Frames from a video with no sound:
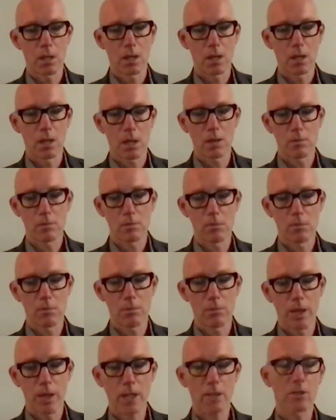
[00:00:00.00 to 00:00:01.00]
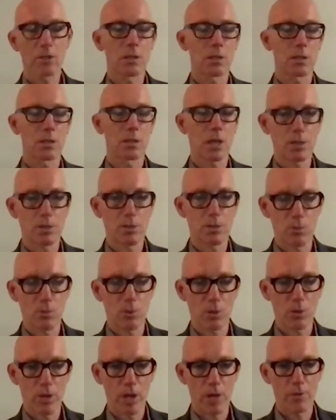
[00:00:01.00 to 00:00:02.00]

now that's a discussion worth